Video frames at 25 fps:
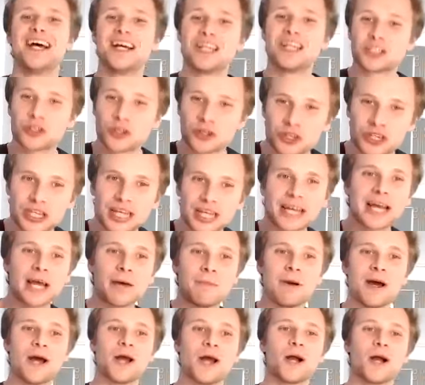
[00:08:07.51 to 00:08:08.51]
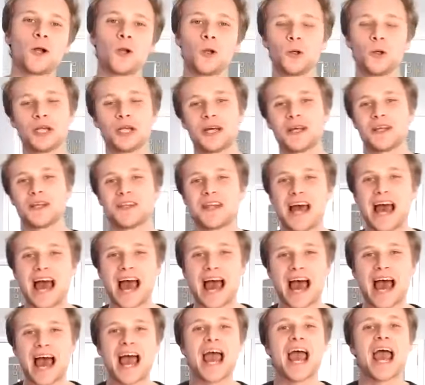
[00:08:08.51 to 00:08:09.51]
So think about including
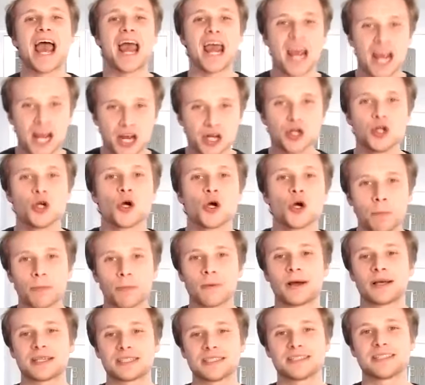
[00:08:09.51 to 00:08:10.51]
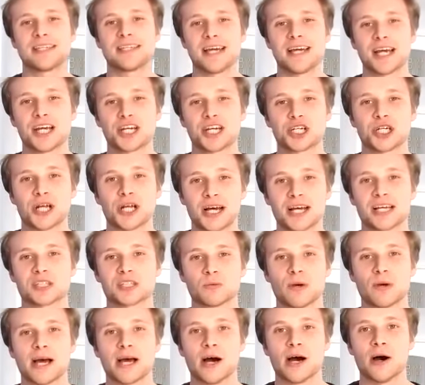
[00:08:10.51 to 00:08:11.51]
that in your presentation as
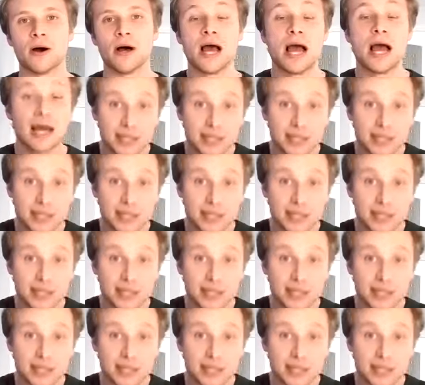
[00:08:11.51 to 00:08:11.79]
well.